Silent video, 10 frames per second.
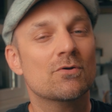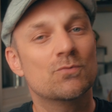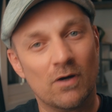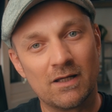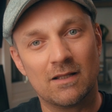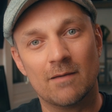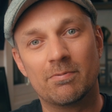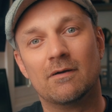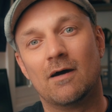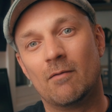was one
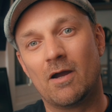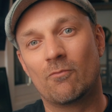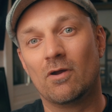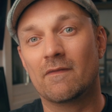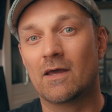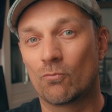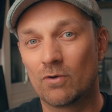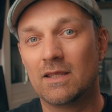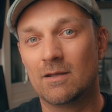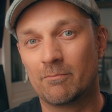clip on my reel that
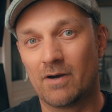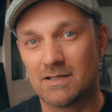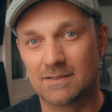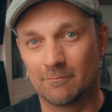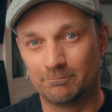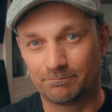really impressed them.